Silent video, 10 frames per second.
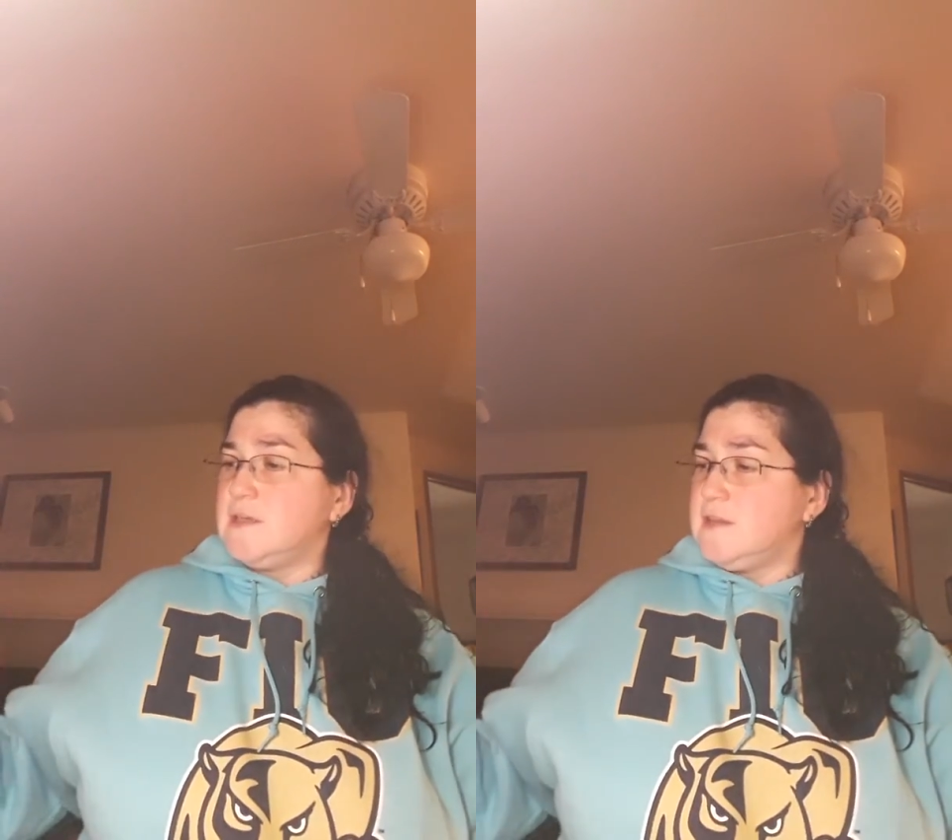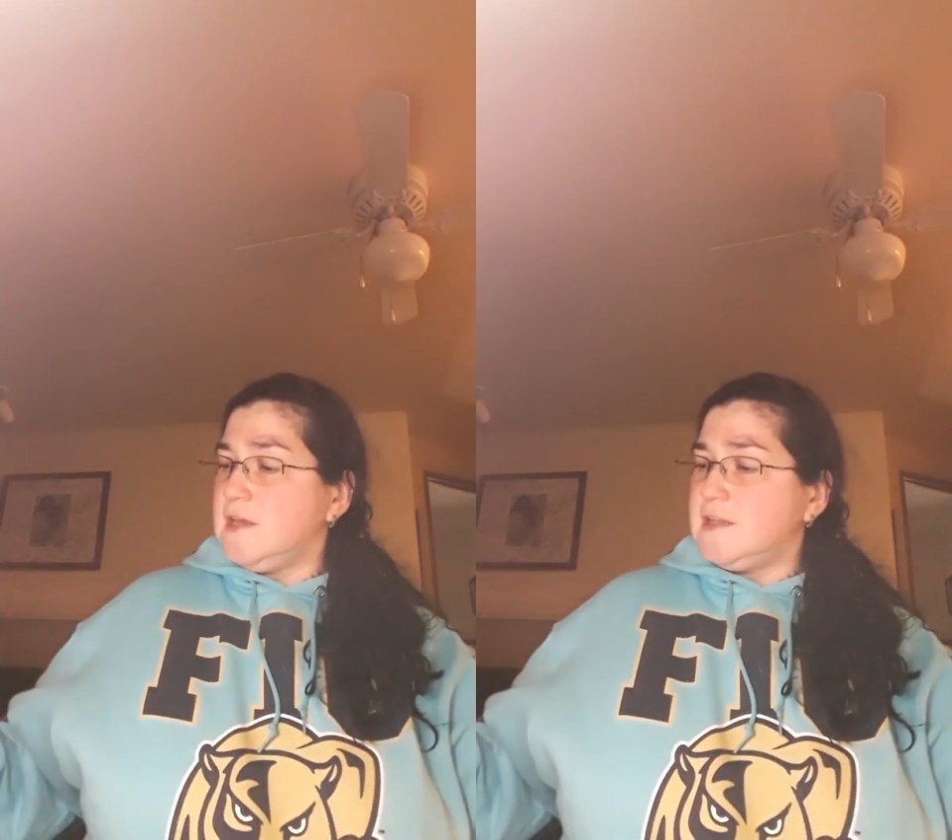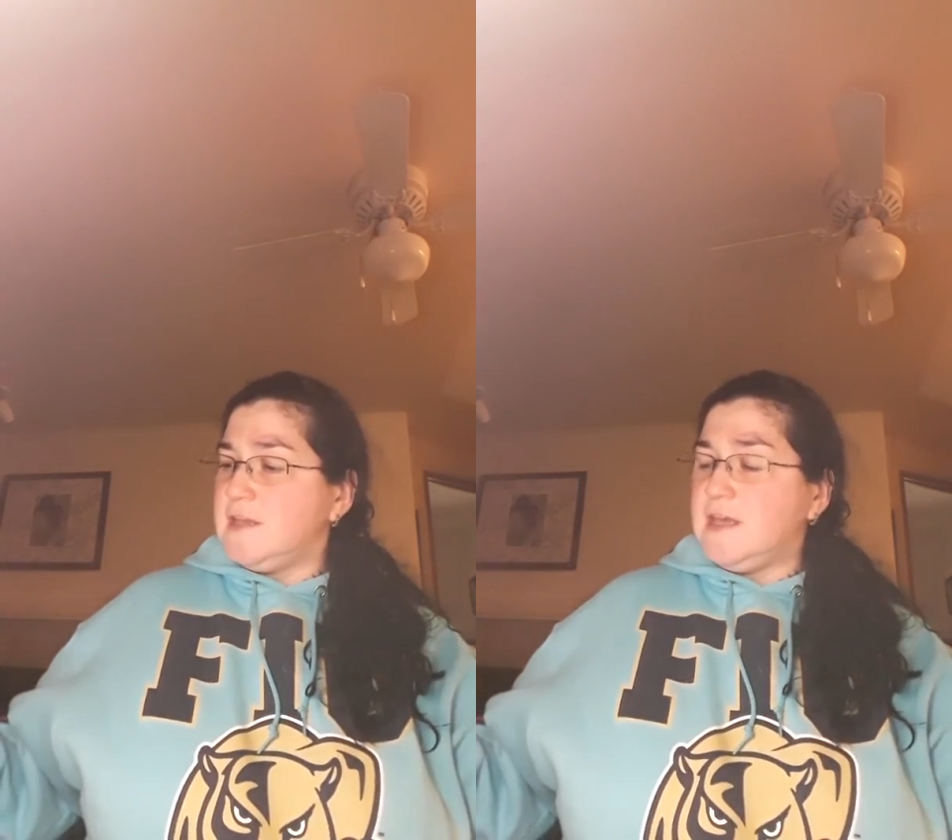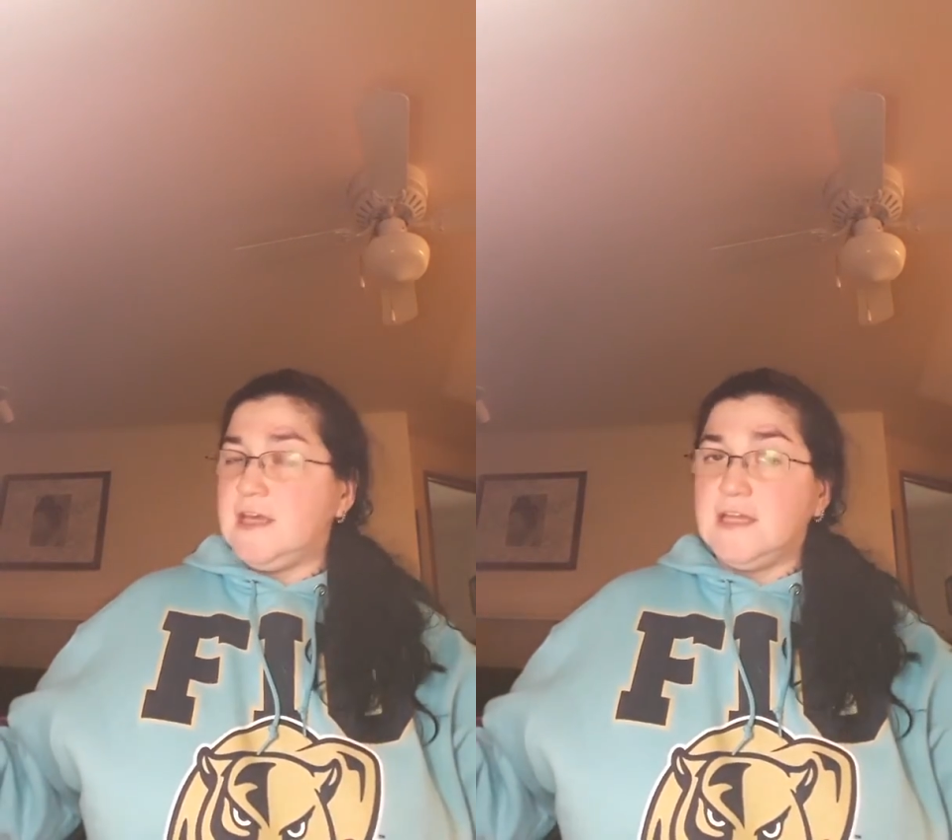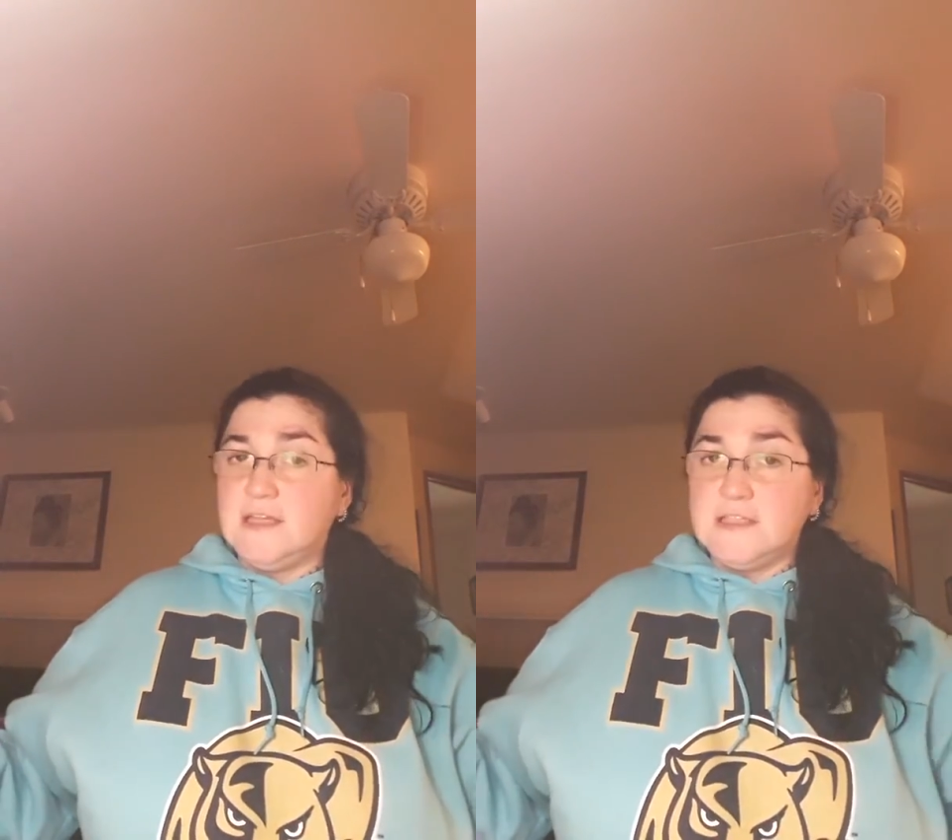I think at the
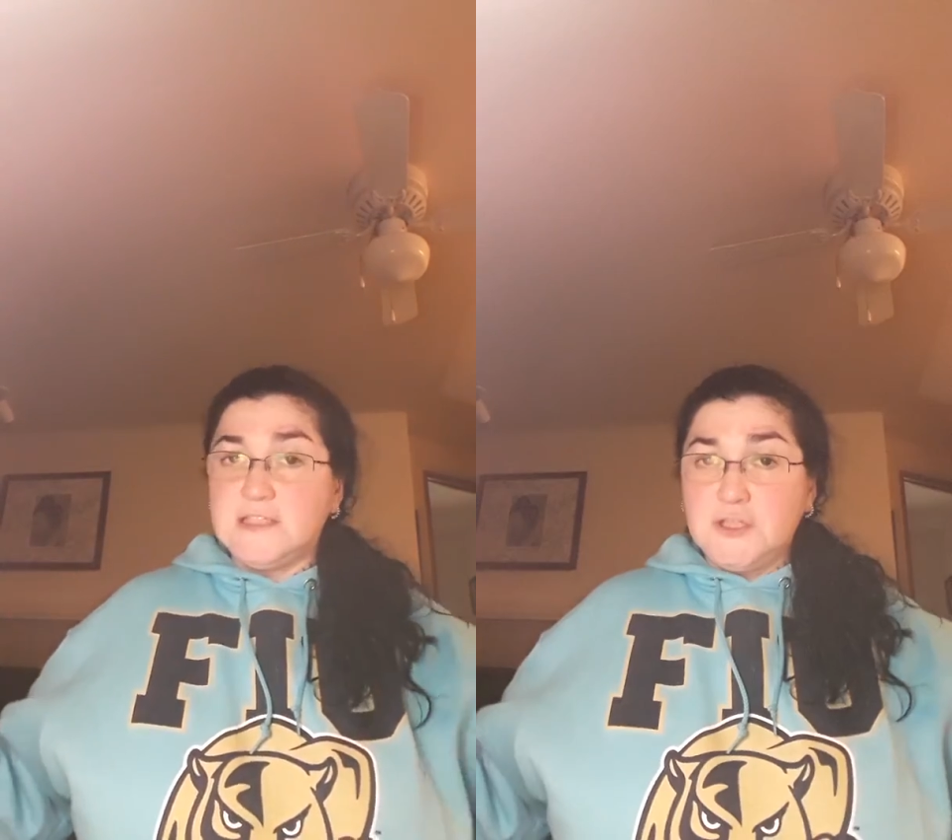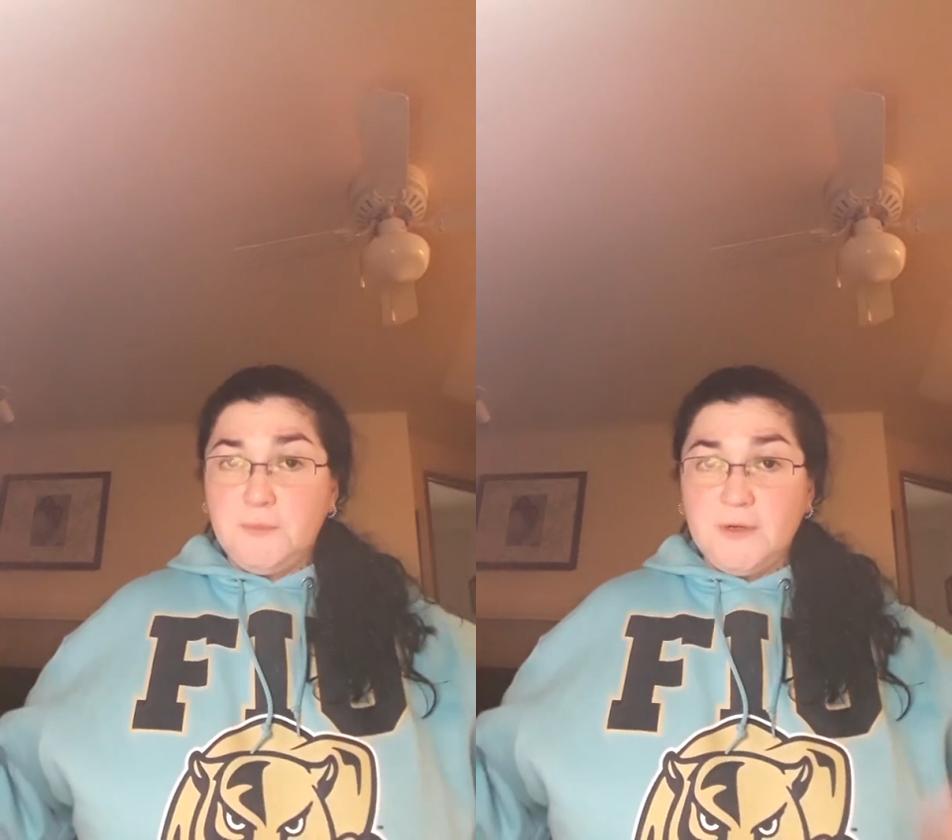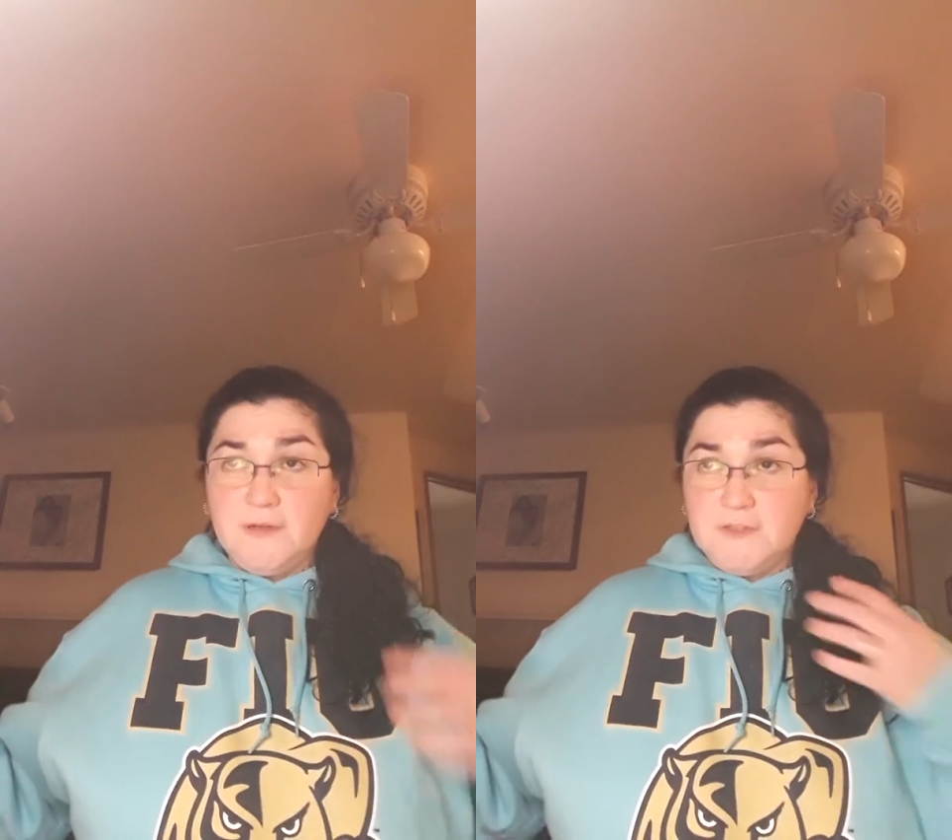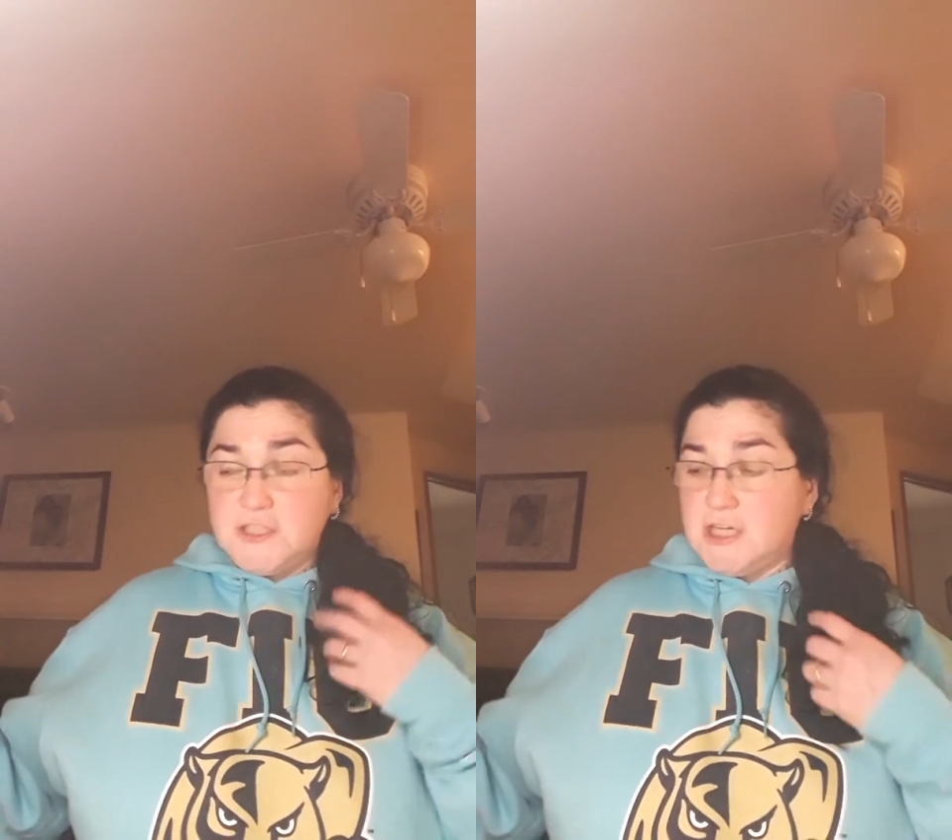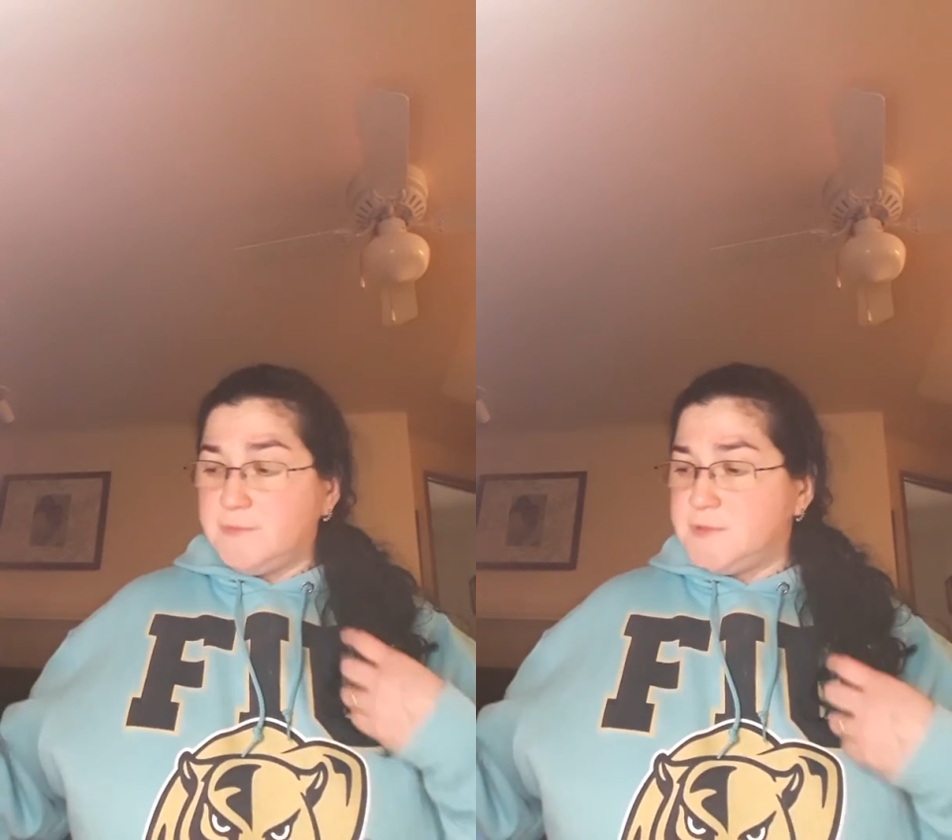end and the summary of the
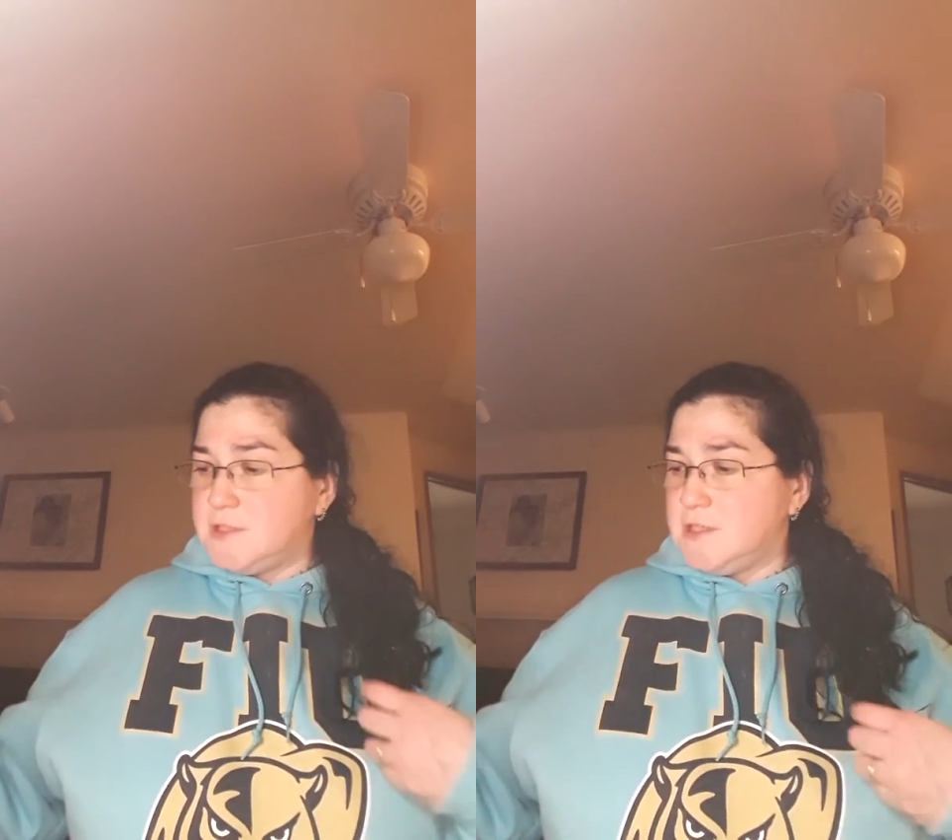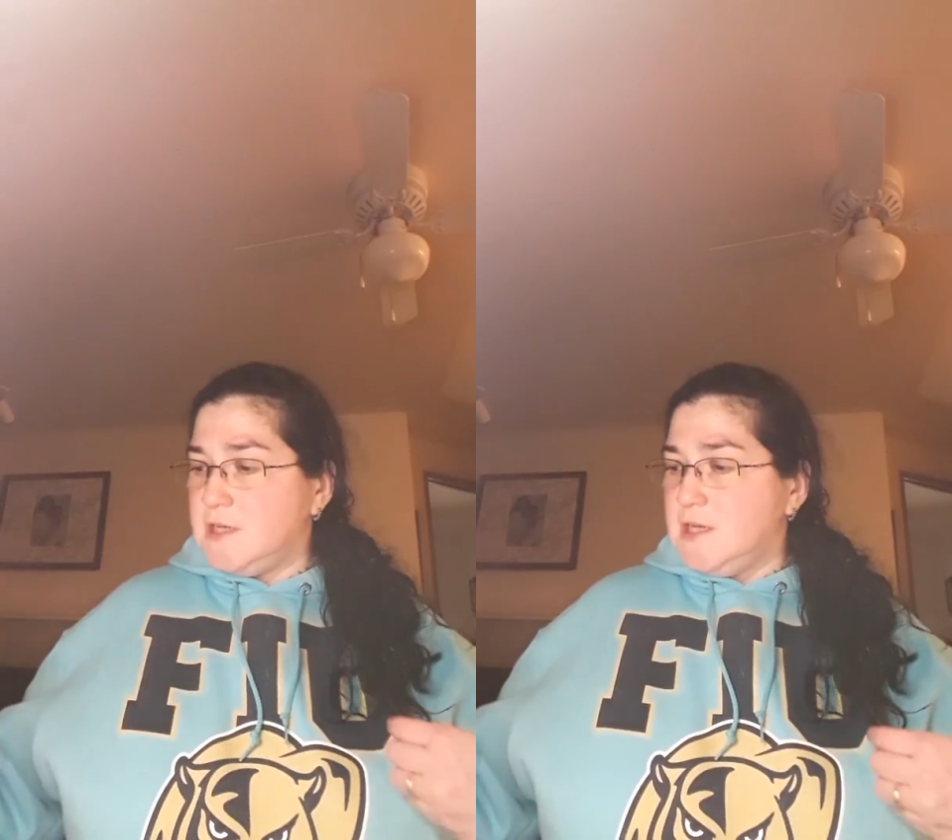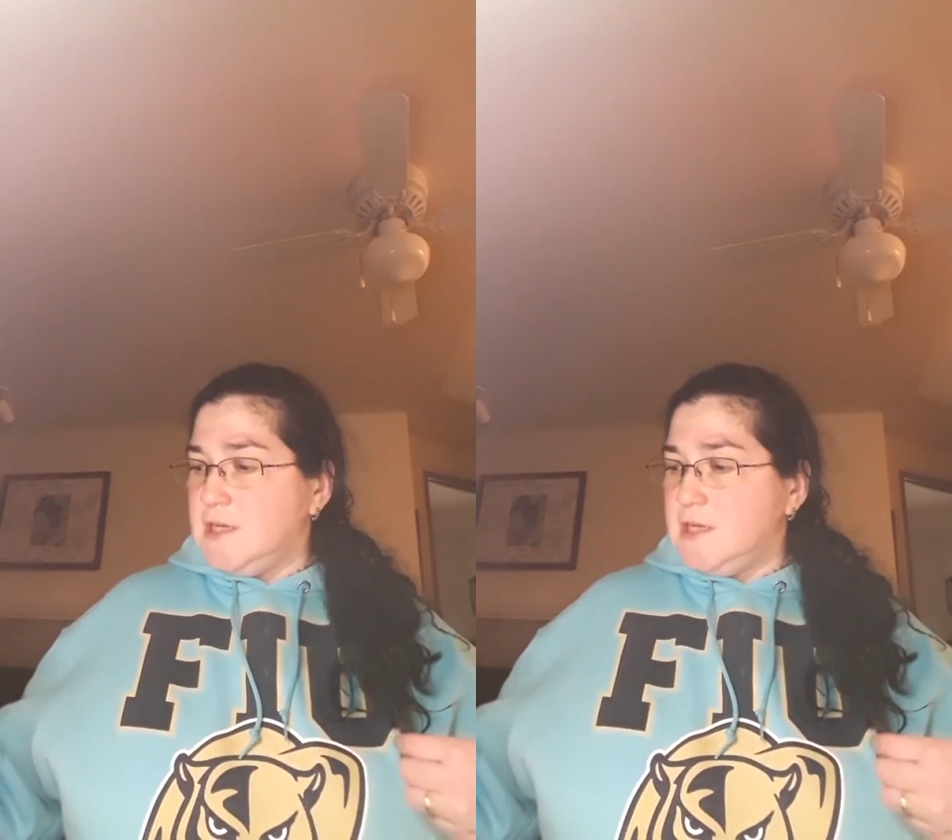chapter